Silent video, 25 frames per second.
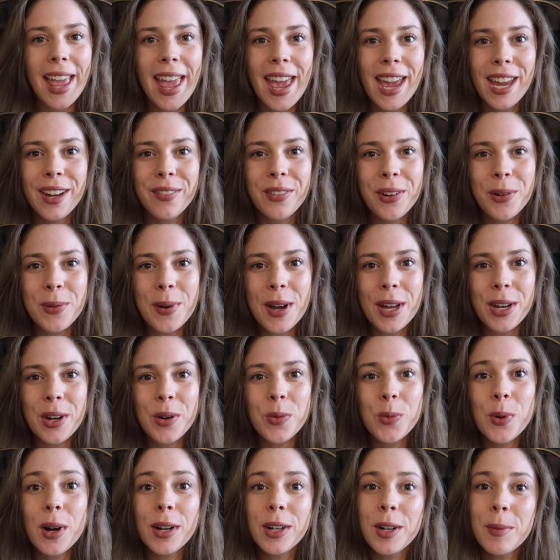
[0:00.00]
Hey
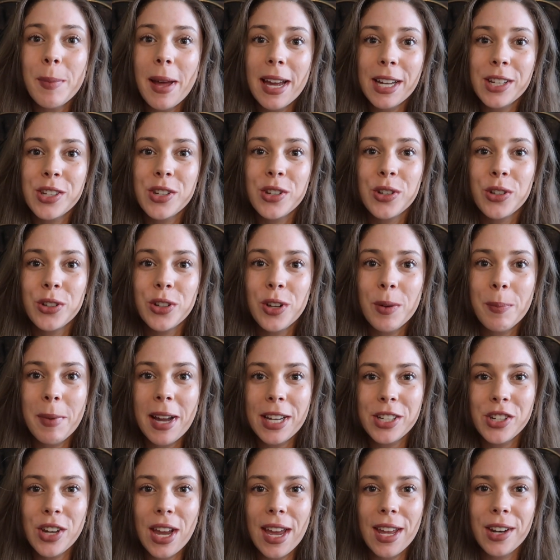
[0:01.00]
everyone, welcome back to
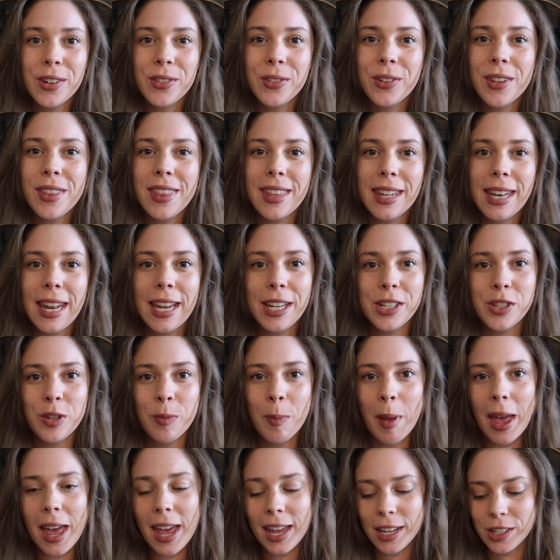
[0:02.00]
my channel, The
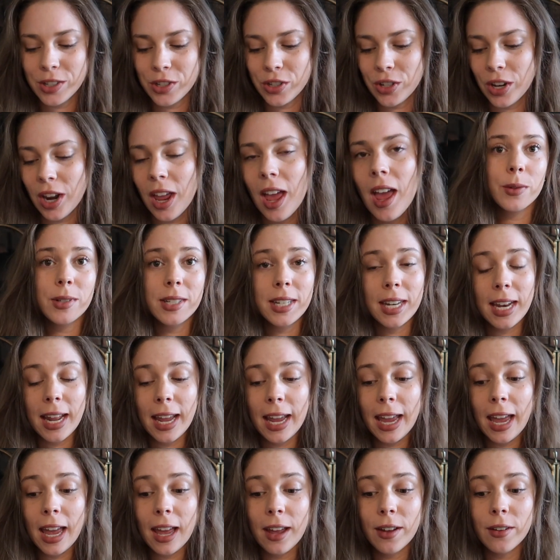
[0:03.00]
Nature Patch.
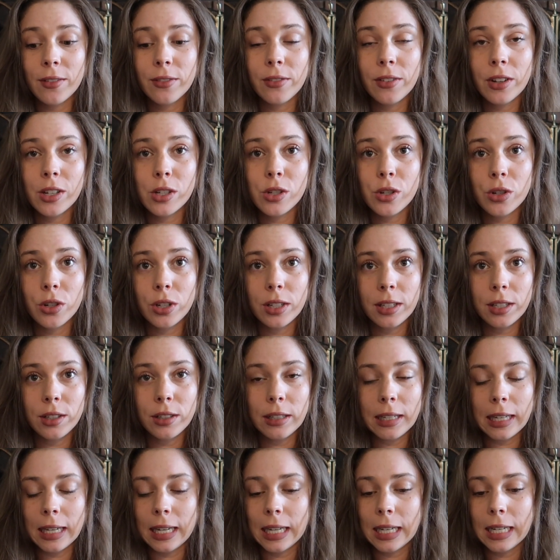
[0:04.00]
Today I have two
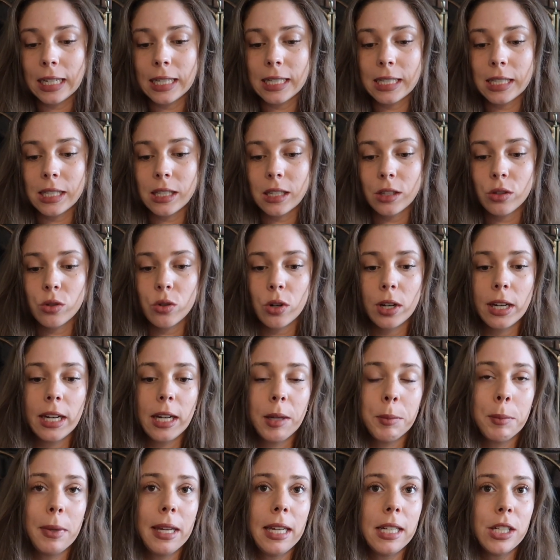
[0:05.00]
little kittens
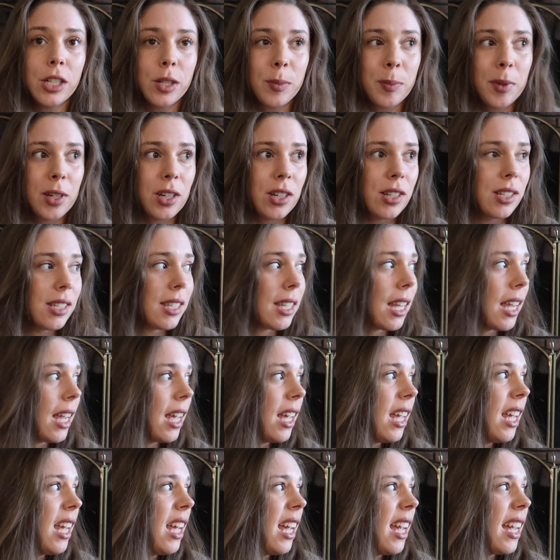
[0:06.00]
joining me just because
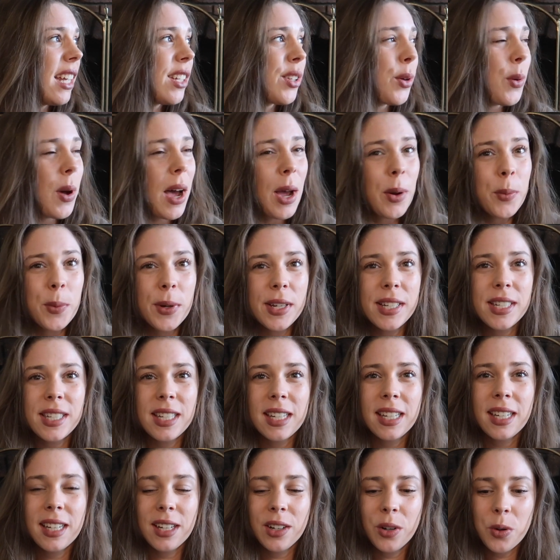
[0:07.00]
it's quite
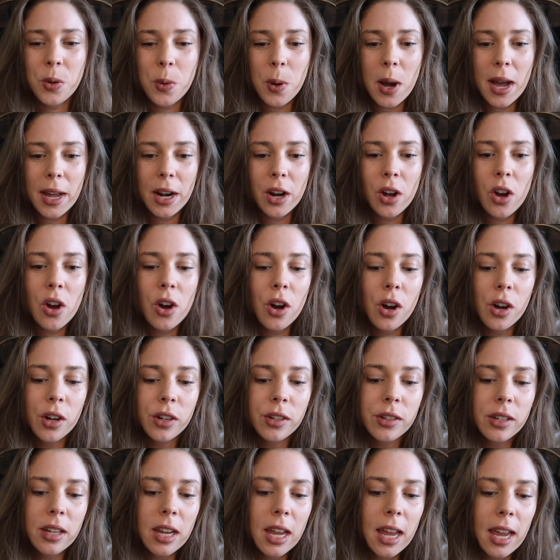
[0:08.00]
windy and quite
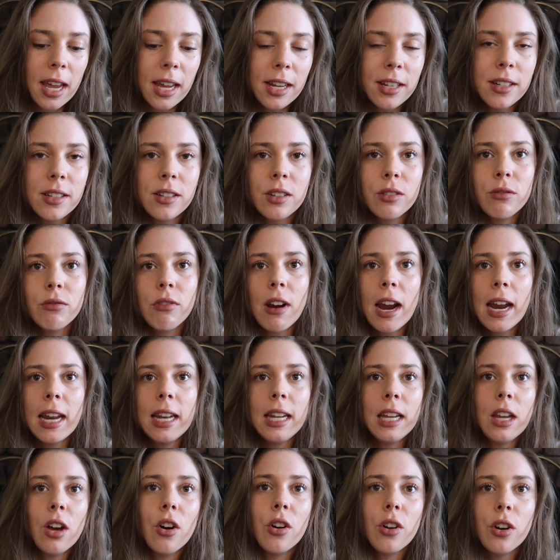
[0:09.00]
hot and
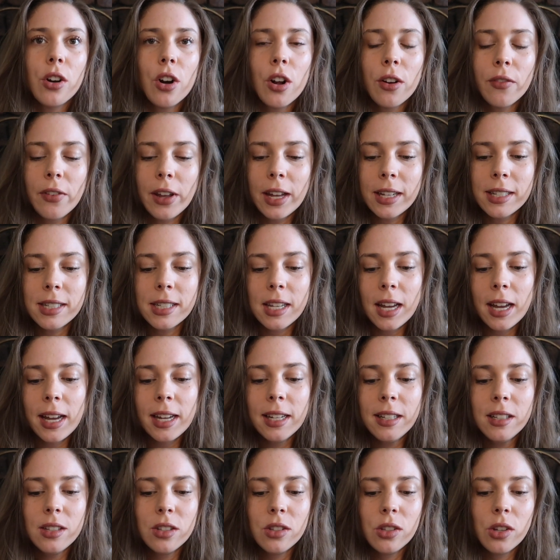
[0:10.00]
rainy on and off outside.